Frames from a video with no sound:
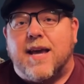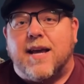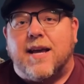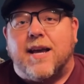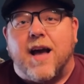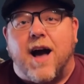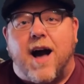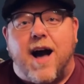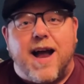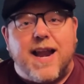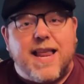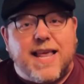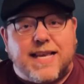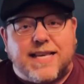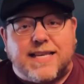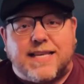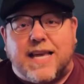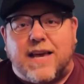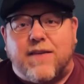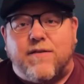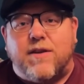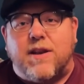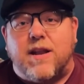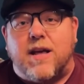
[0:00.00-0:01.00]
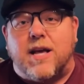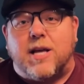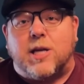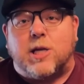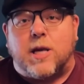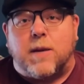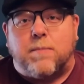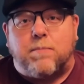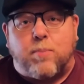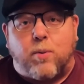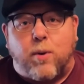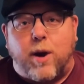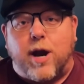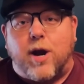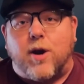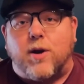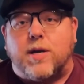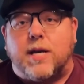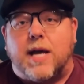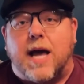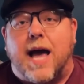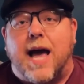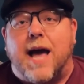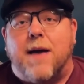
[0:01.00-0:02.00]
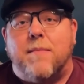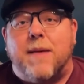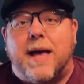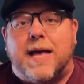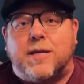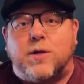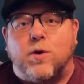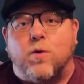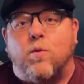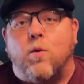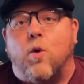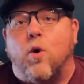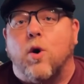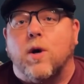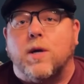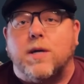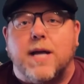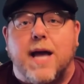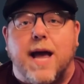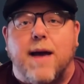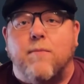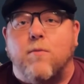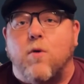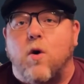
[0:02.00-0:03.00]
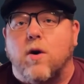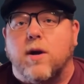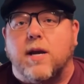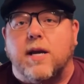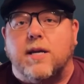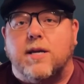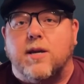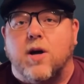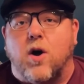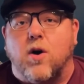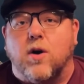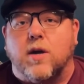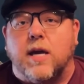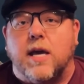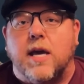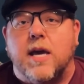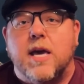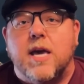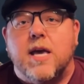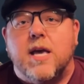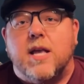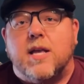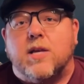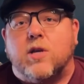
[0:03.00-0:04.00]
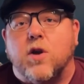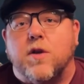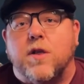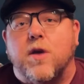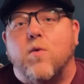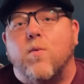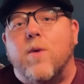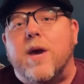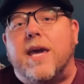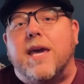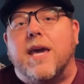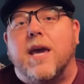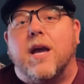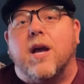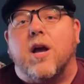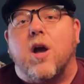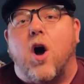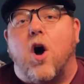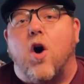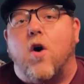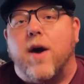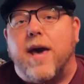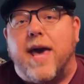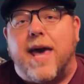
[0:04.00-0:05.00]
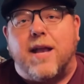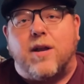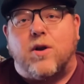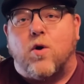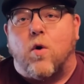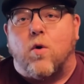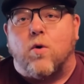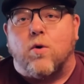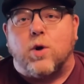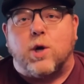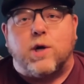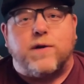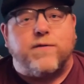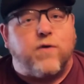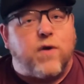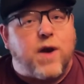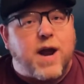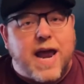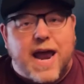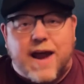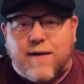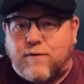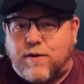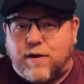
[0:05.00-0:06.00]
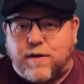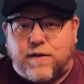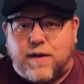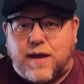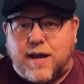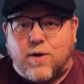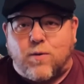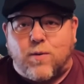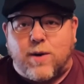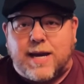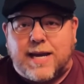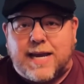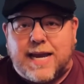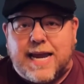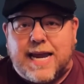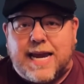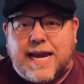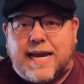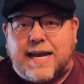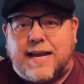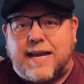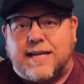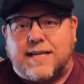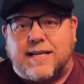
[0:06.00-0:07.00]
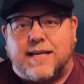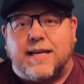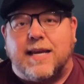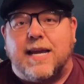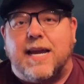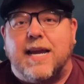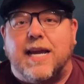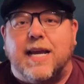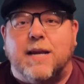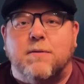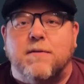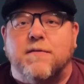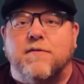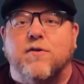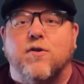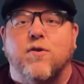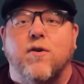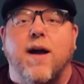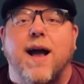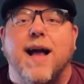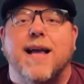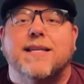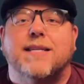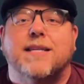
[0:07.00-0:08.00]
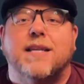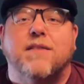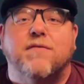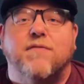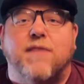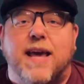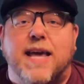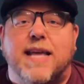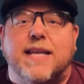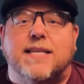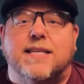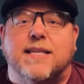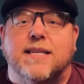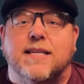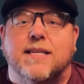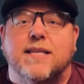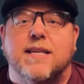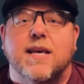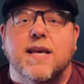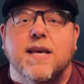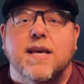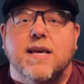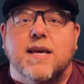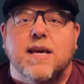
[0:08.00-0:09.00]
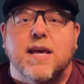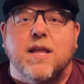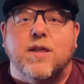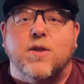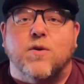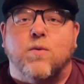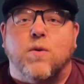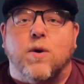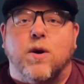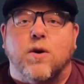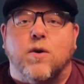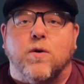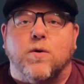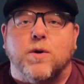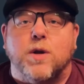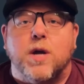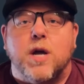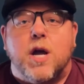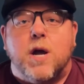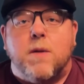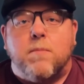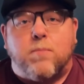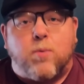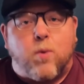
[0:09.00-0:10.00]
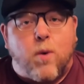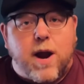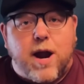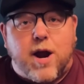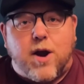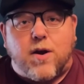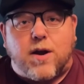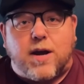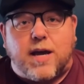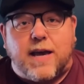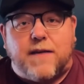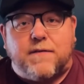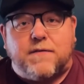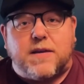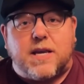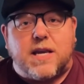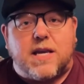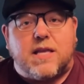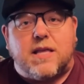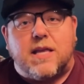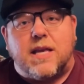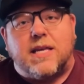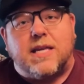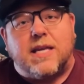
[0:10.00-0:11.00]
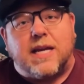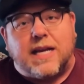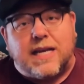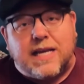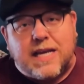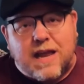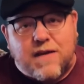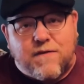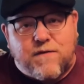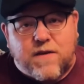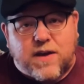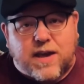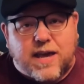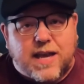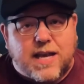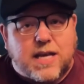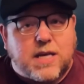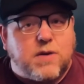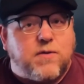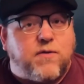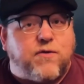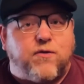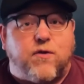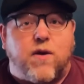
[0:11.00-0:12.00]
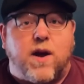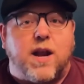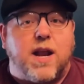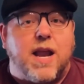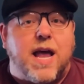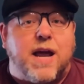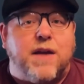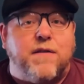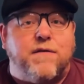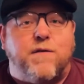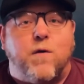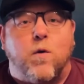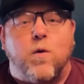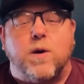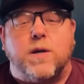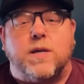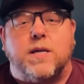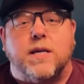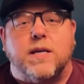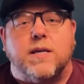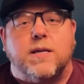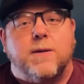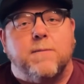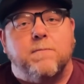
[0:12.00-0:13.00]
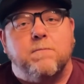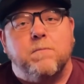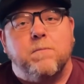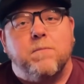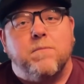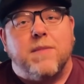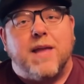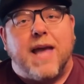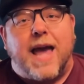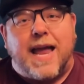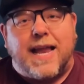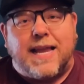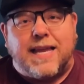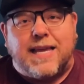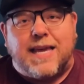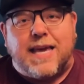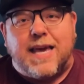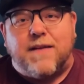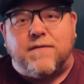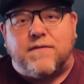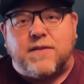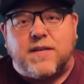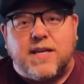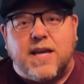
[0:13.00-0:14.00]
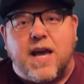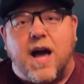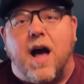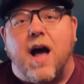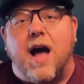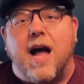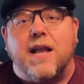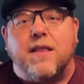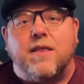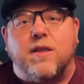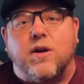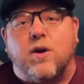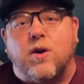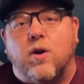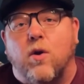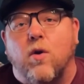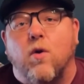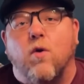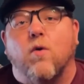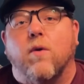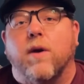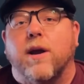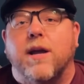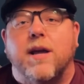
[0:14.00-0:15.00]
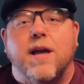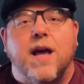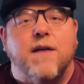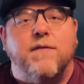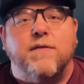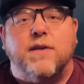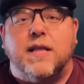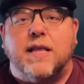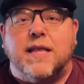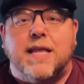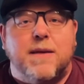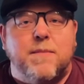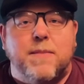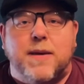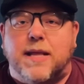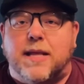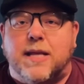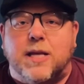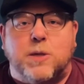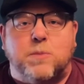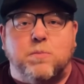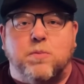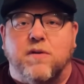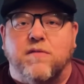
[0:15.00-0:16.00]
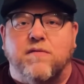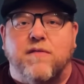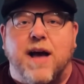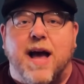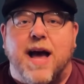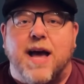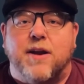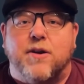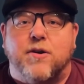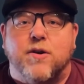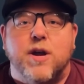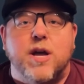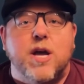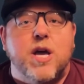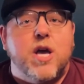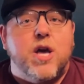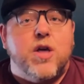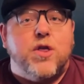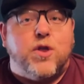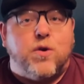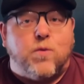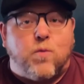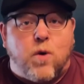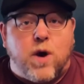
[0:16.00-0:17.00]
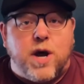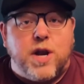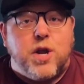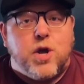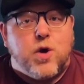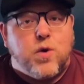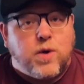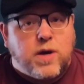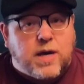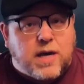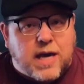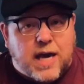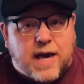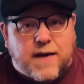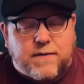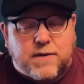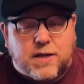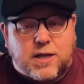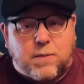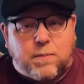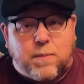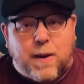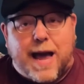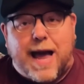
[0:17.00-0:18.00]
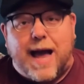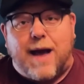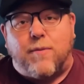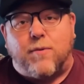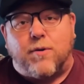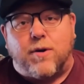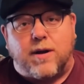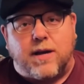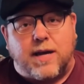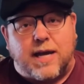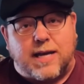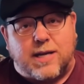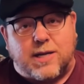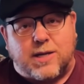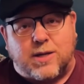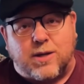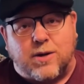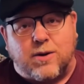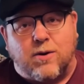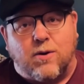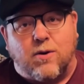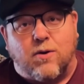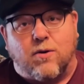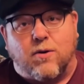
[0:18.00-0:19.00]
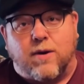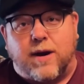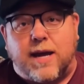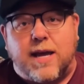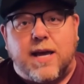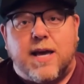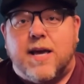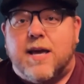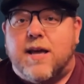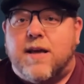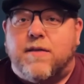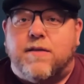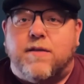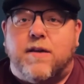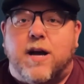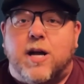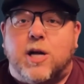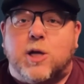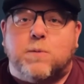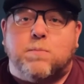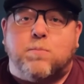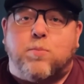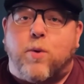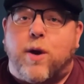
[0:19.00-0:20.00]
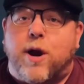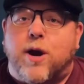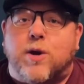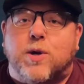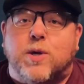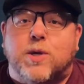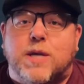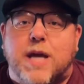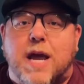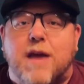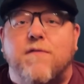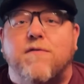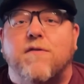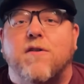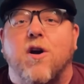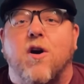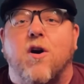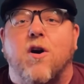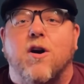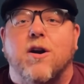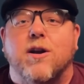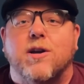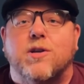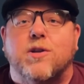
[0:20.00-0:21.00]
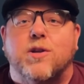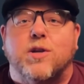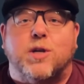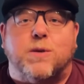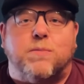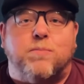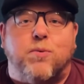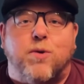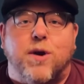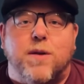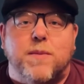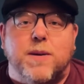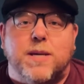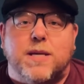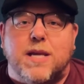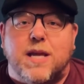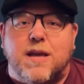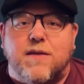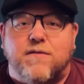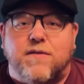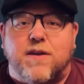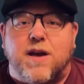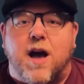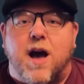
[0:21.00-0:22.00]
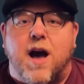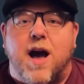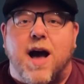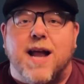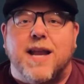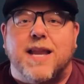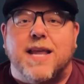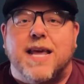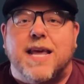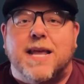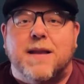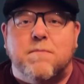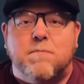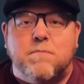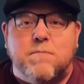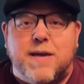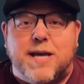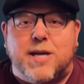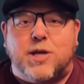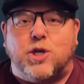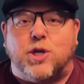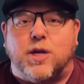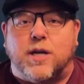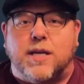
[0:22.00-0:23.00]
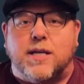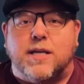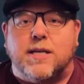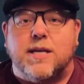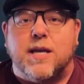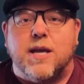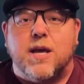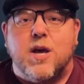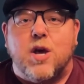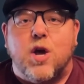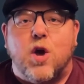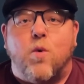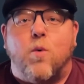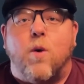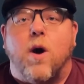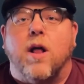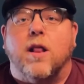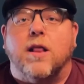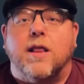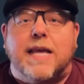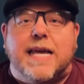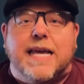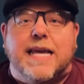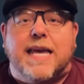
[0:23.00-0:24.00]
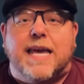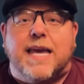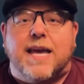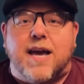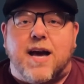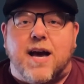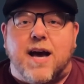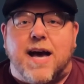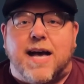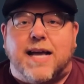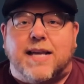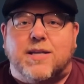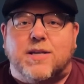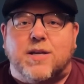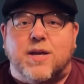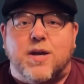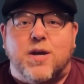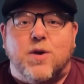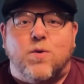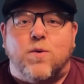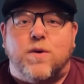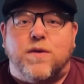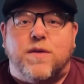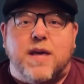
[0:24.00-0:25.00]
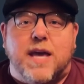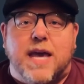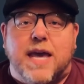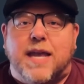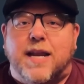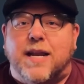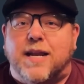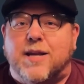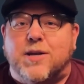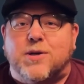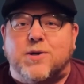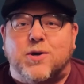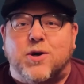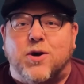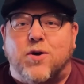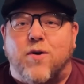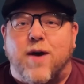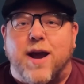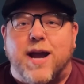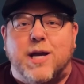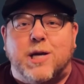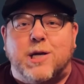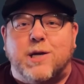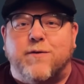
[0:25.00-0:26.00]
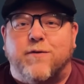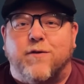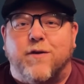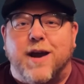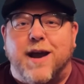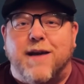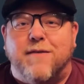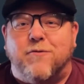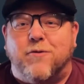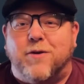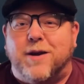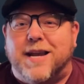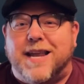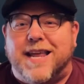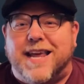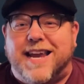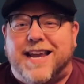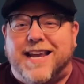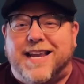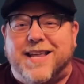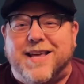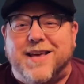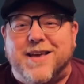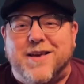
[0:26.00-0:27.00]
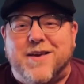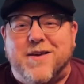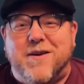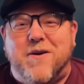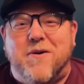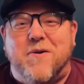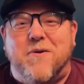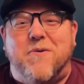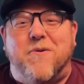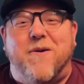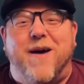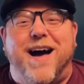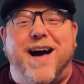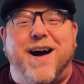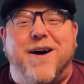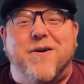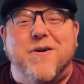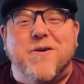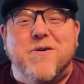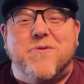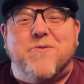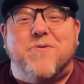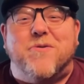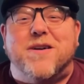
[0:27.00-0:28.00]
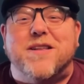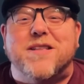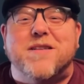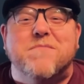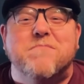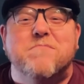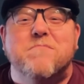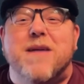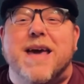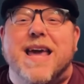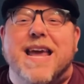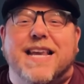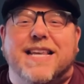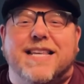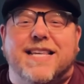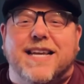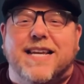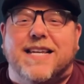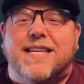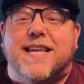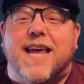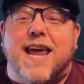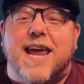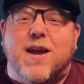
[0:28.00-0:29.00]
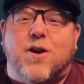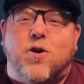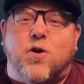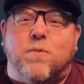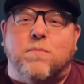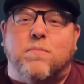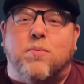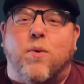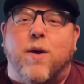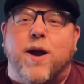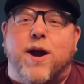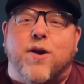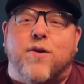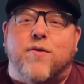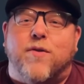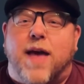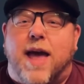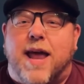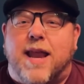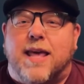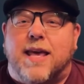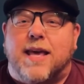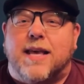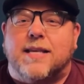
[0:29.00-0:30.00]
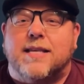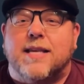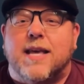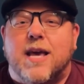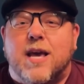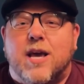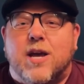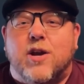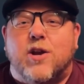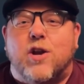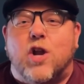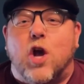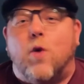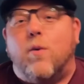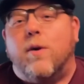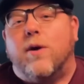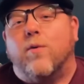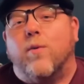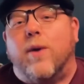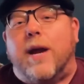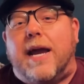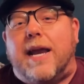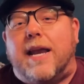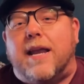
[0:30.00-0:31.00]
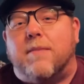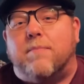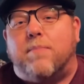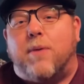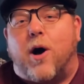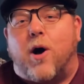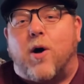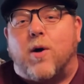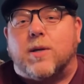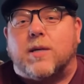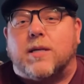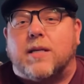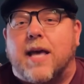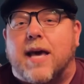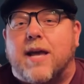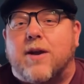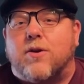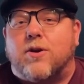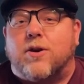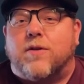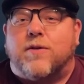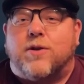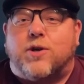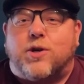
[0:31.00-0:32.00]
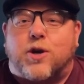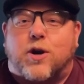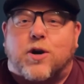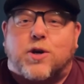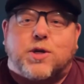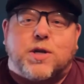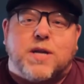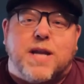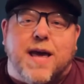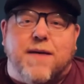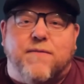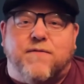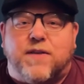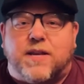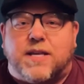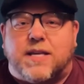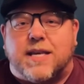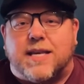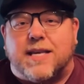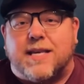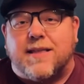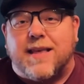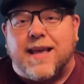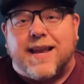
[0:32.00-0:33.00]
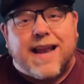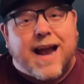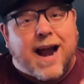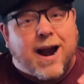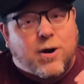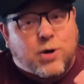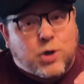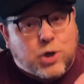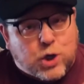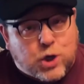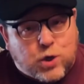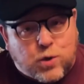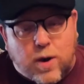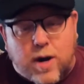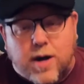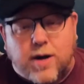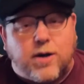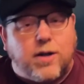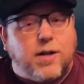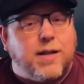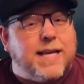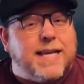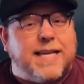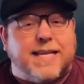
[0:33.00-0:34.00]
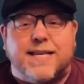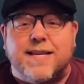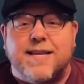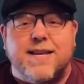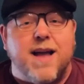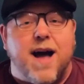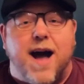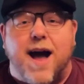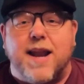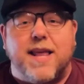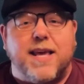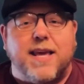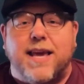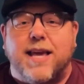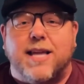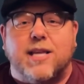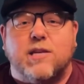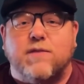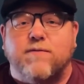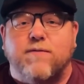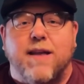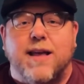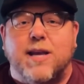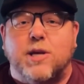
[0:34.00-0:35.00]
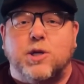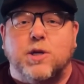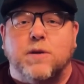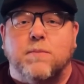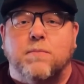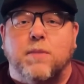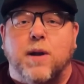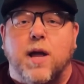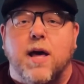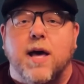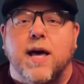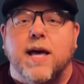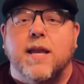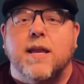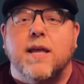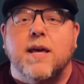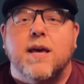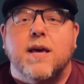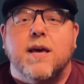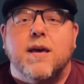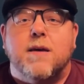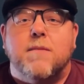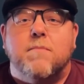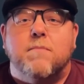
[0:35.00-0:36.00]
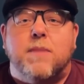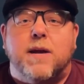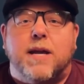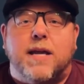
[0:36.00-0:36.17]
God has given us a prayer time as a wartime walkie-talkie so that we can call headquarters for everything we need as the kingdom of Christ advances in the world. Prayer gives us the significance of frontline forces and gives God the glory of a limitless provider. The one who gives the power gets the glory. Thus, prayer safeguards the supremacy of God in missions while linking us with endless grace for every need. Wow, what an amazing take on prayer that is. We read in Paul's letter to the church in Ephesus that our struggle is not against flesh and blood, but